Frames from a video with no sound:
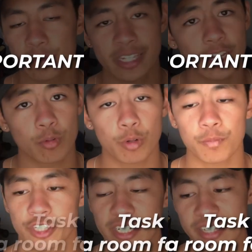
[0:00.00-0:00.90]
Sit in a room
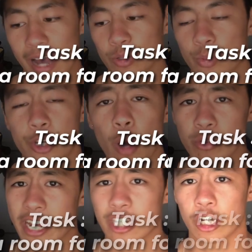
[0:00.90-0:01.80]
for 6 hours, no
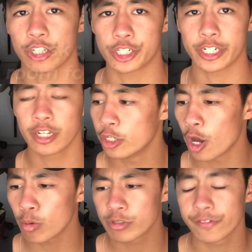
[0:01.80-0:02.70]
technology,
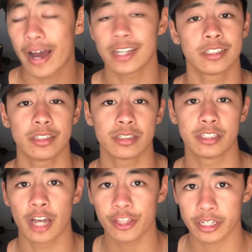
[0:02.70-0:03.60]
no devices,
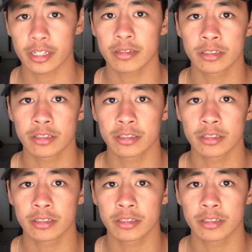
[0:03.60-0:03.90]
nothing.